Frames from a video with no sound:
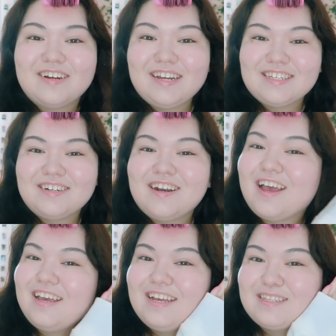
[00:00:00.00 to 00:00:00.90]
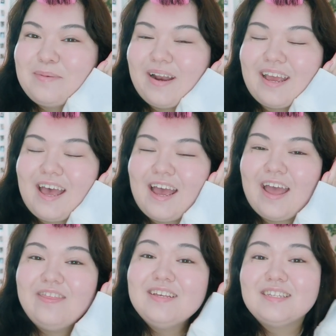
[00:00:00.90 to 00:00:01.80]
Greetings Internet, it's Monica
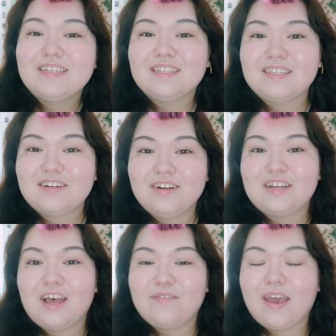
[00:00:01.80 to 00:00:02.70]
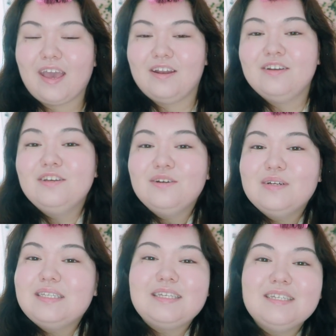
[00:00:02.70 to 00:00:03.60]
and this is the start of a
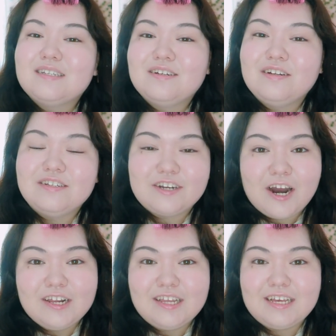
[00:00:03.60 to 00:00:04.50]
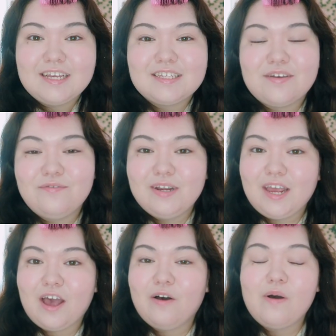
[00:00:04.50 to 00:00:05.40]
new seasonal darlings
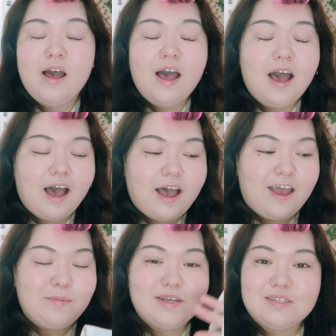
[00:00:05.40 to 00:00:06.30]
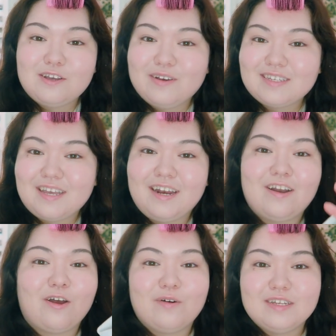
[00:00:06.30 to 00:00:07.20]
video. I'm so
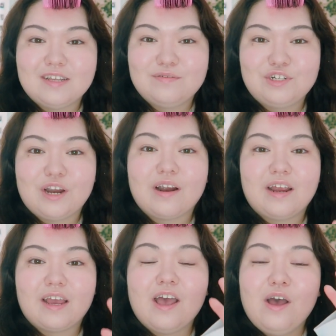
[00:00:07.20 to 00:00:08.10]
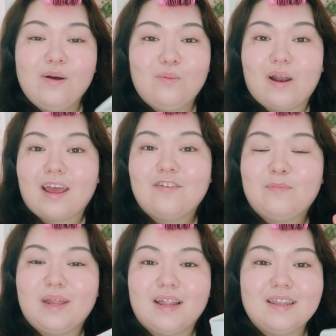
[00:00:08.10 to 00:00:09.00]
excited, I always love sharing what I've
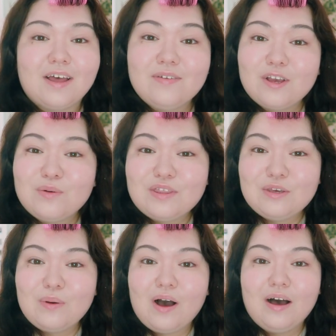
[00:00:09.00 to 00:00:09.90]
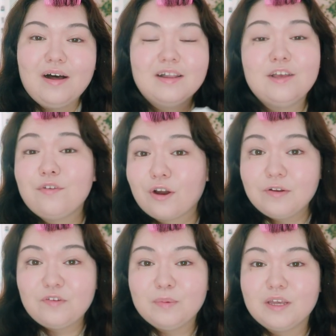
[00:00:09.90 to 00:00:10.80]
been loving with you all. If you're
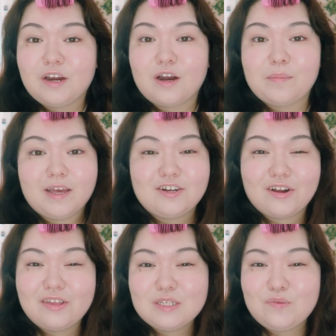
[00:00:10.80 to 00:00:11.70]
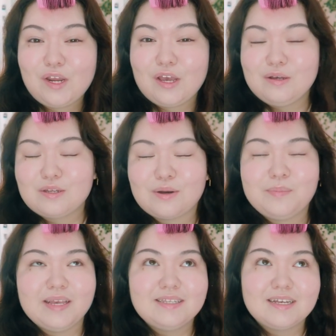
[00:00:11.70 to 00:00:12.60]
unfamiliar, my darlings videos are
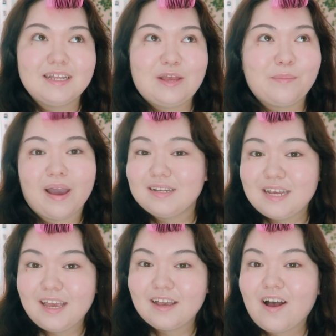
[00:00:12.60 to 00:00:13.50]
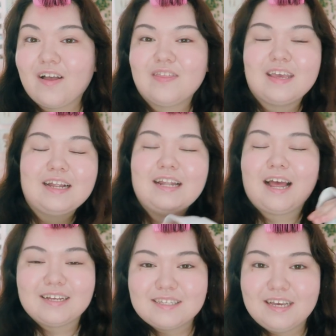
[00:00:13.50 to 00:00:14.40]
basically my take on the
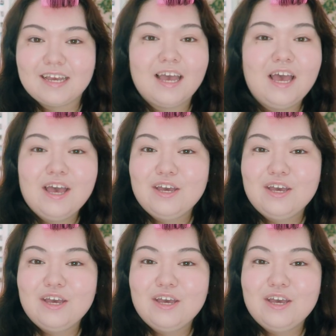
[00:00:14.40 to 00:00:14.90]
classic